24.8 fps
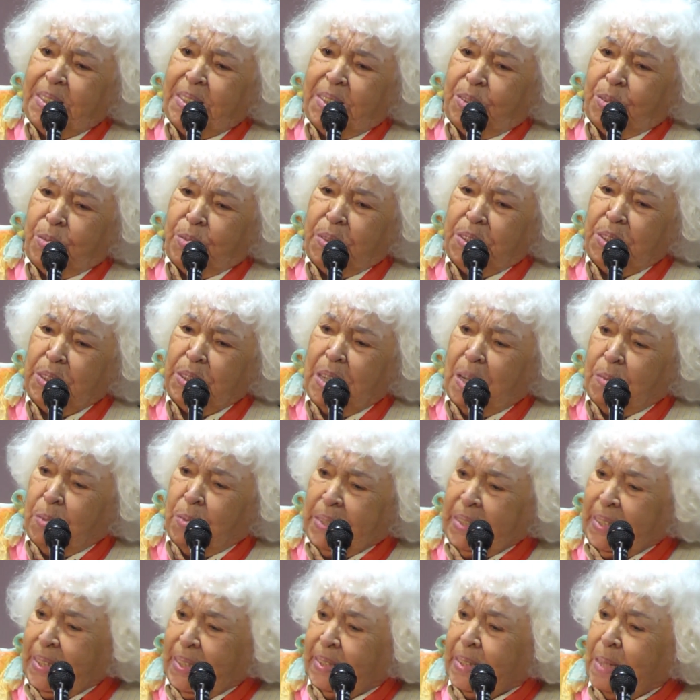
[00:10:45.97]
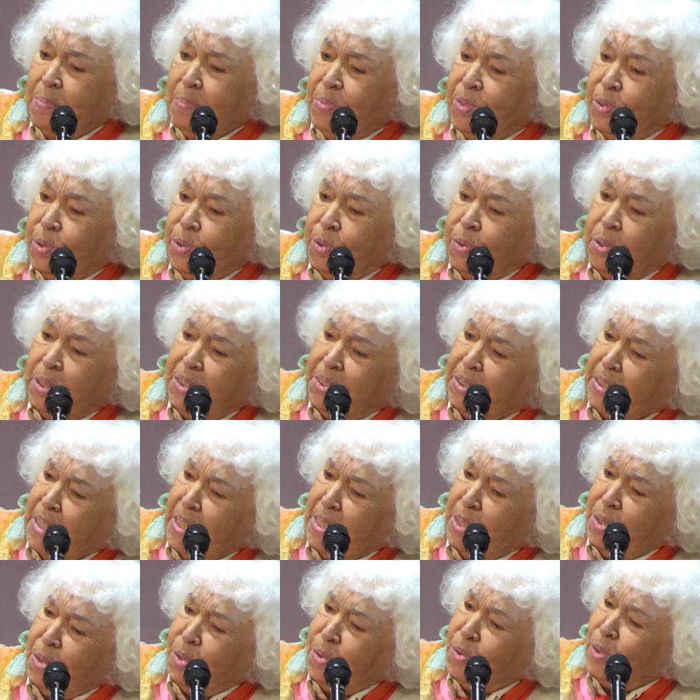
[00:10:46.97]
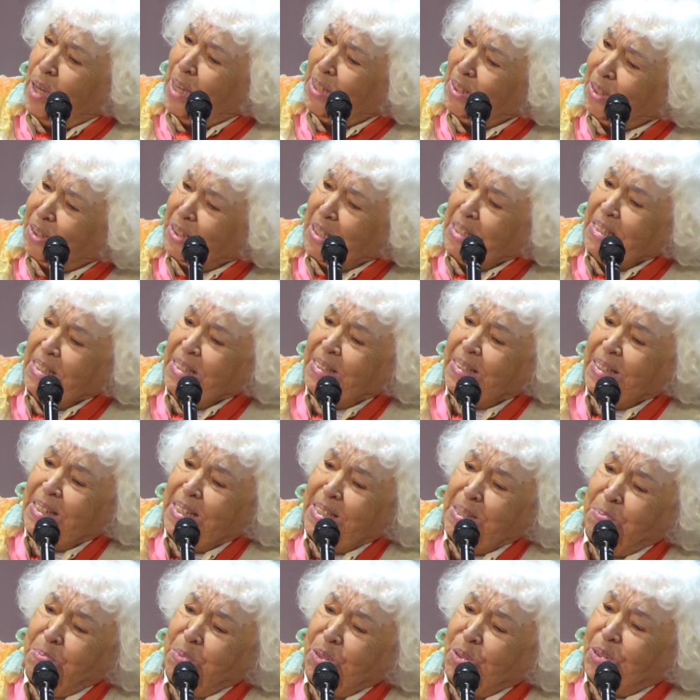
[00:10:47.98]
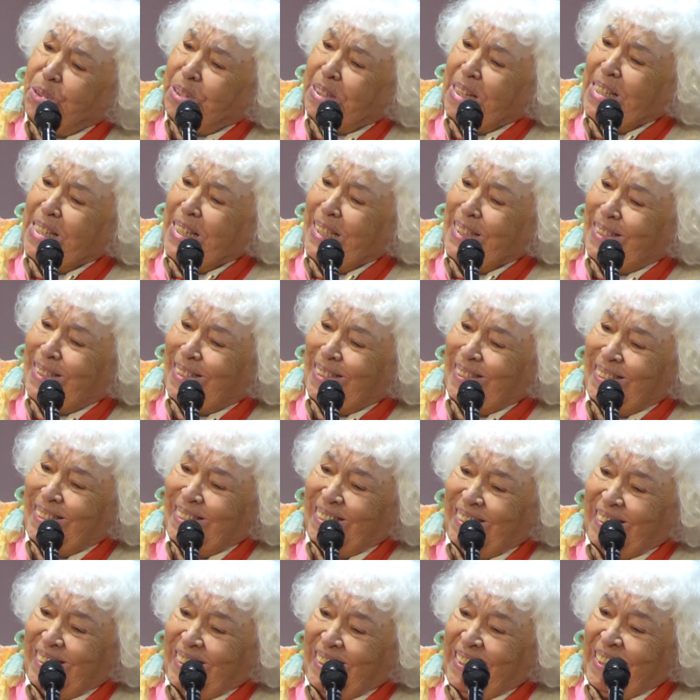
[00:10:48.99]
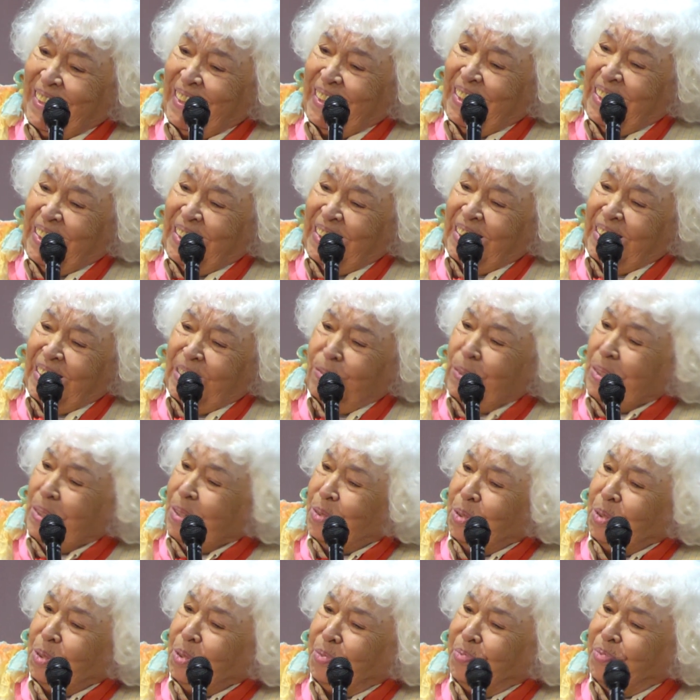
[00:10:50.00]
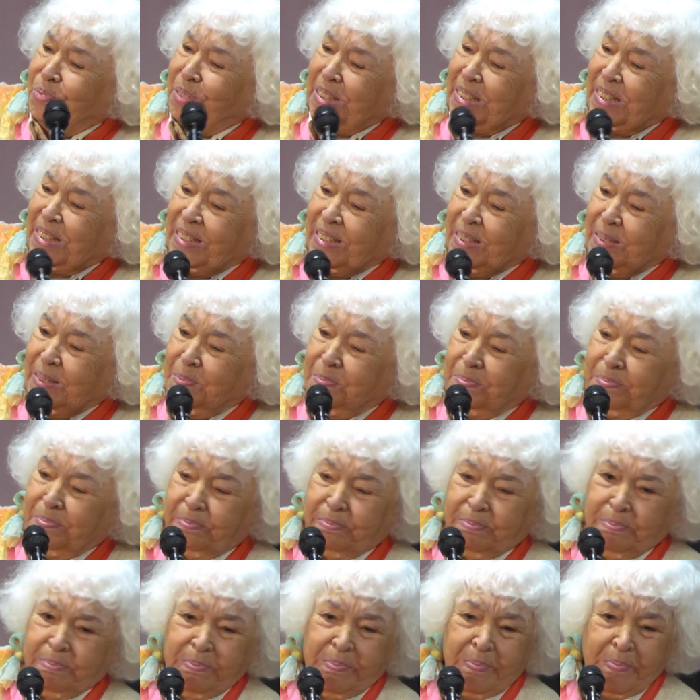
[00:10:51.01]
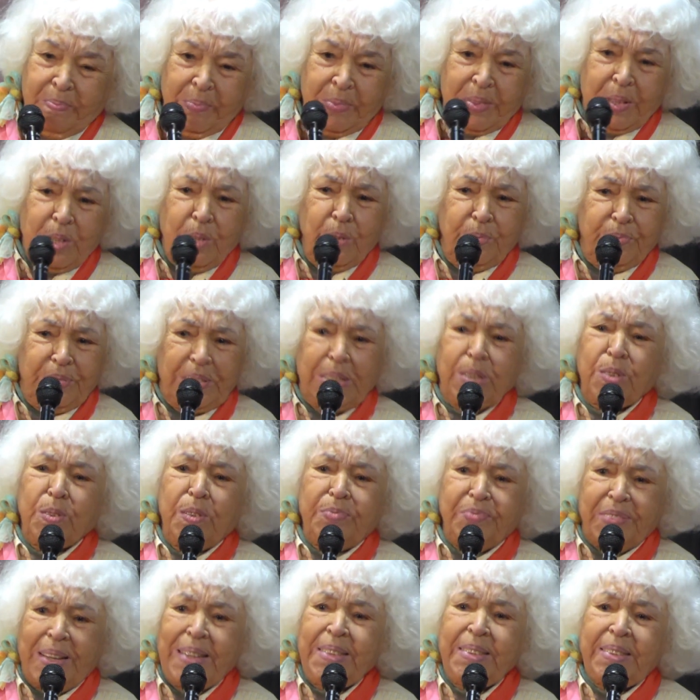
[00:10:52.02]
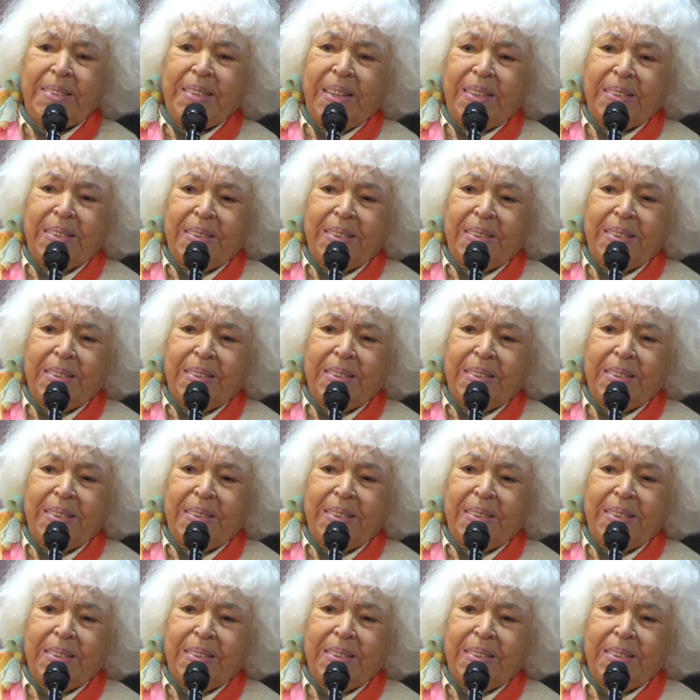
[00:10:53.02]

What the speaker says: when I come to you and tell you, you are genitally mutilated. What do you feel? You feel offended.